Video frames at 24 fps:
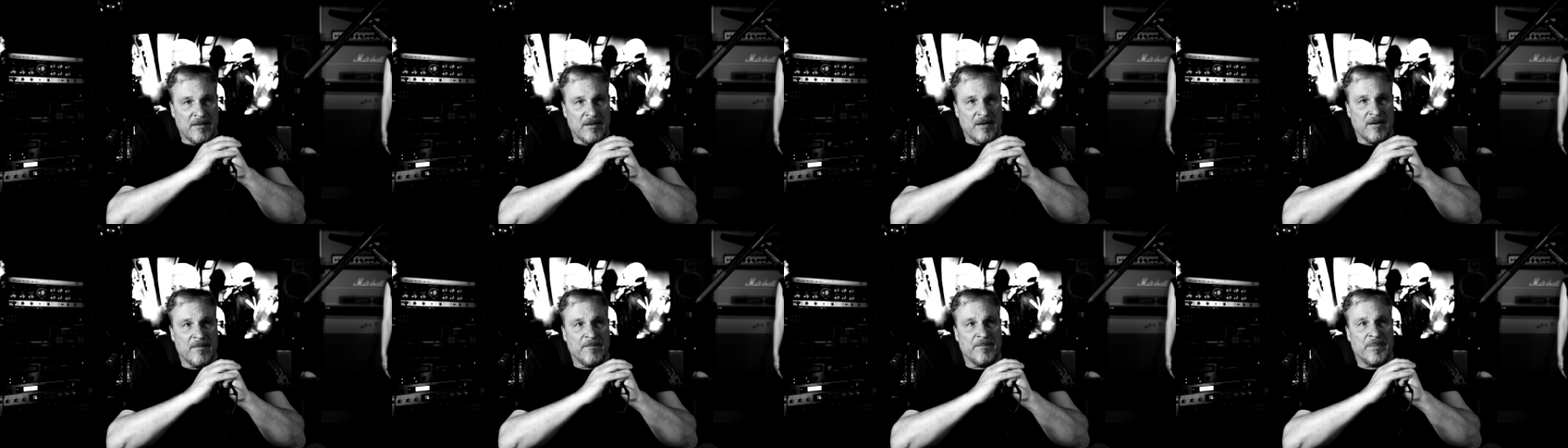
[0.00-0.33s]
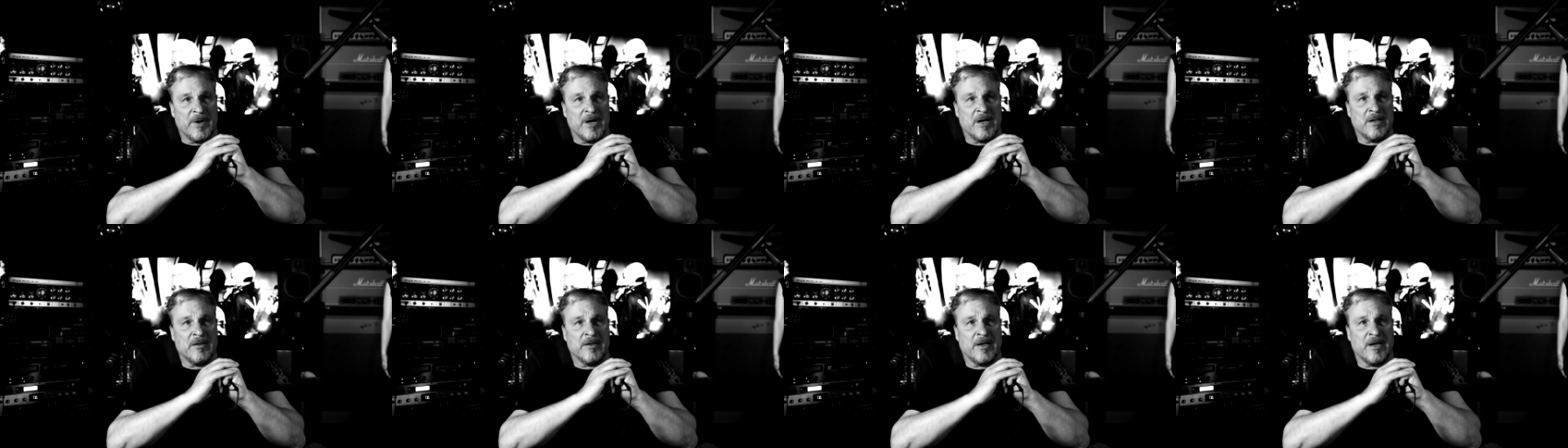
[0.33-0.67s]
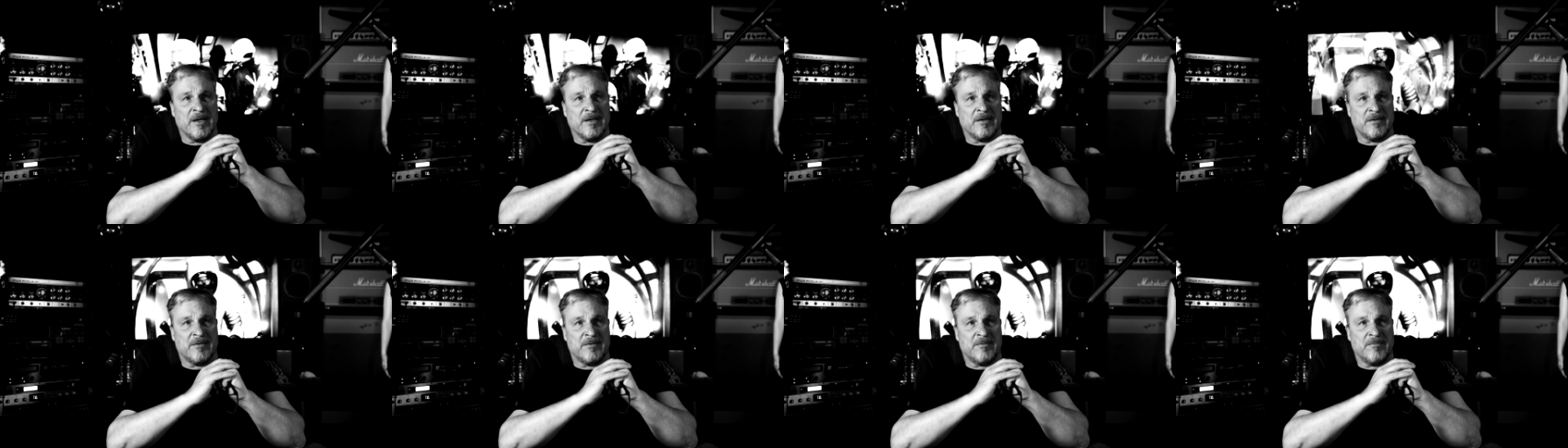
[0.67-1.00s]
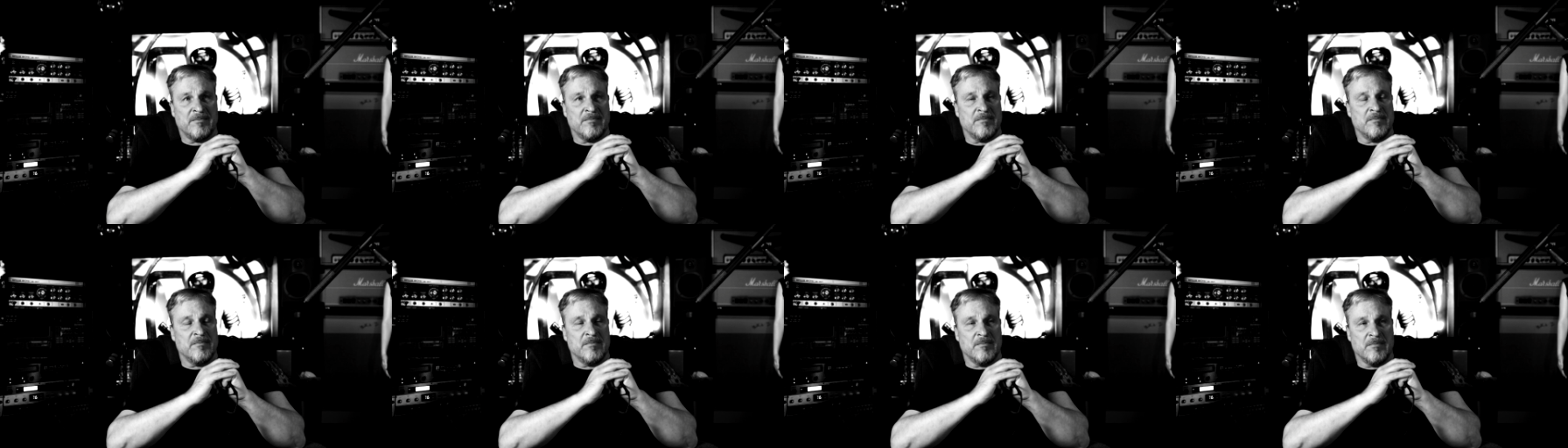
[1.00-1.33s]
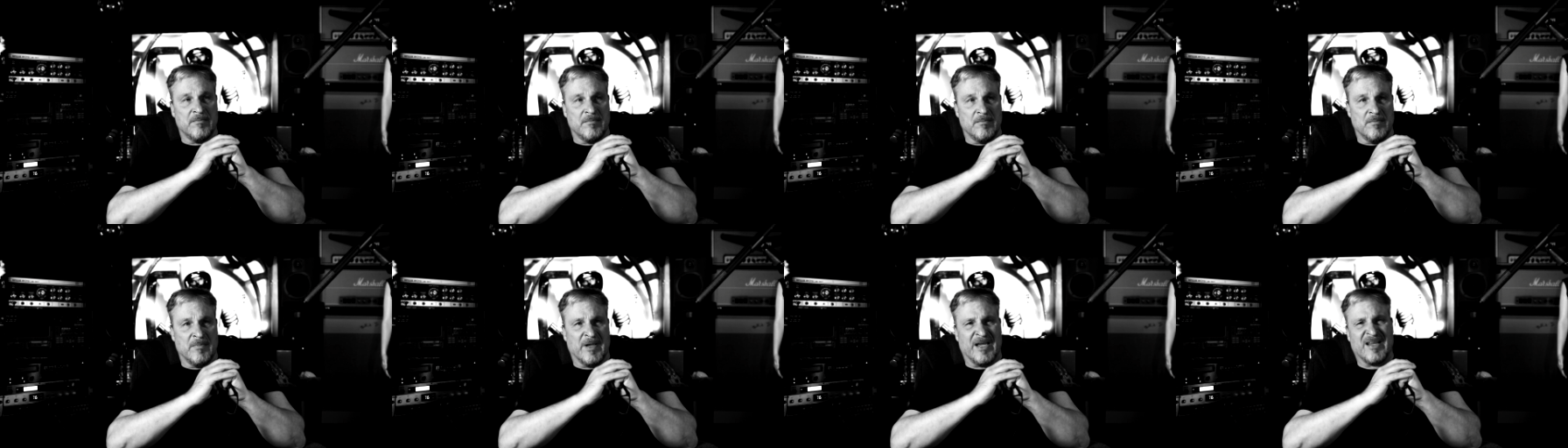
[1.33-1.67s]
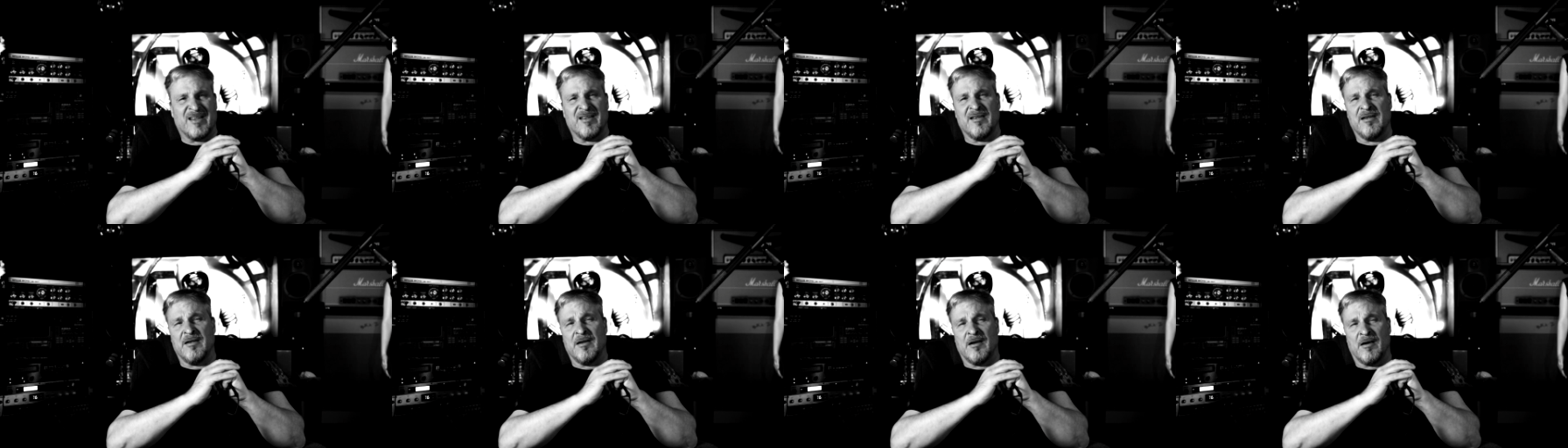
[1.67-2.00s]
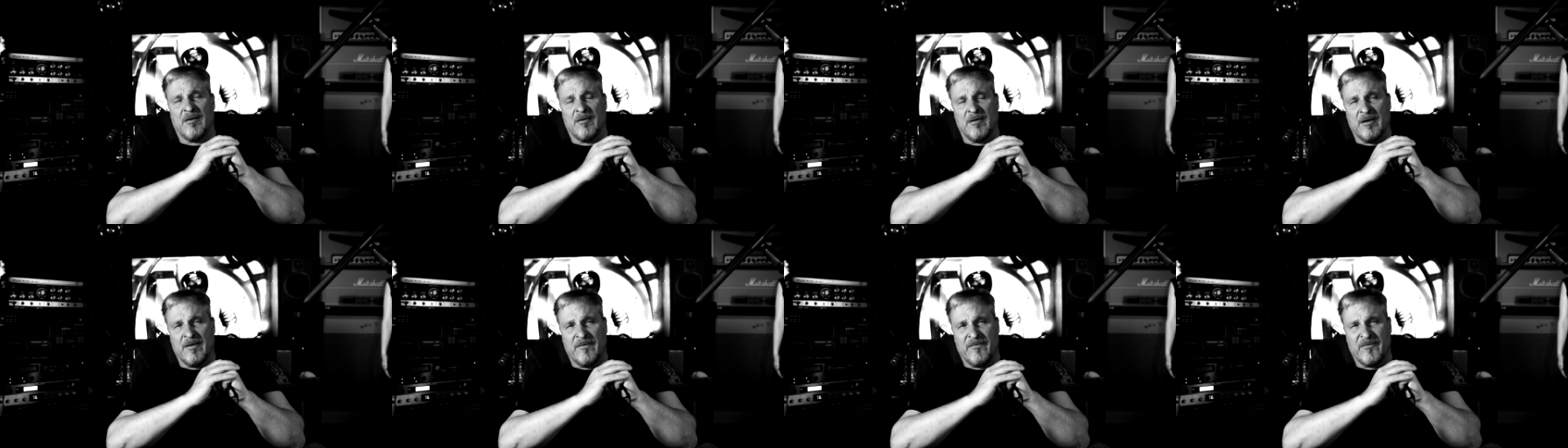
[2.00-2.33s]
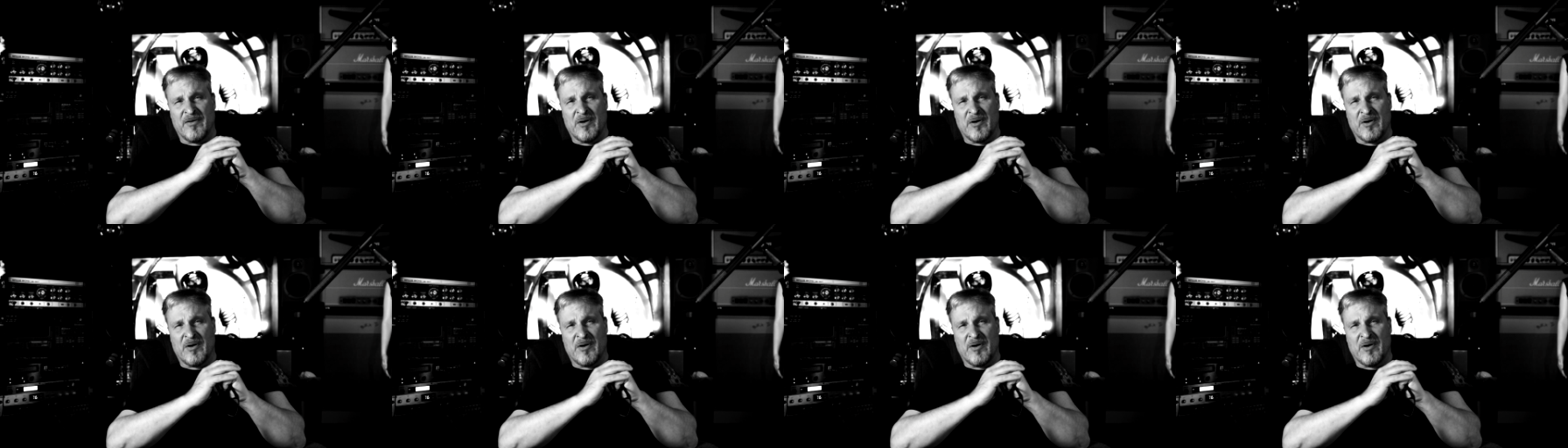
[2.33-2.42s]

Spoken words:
but if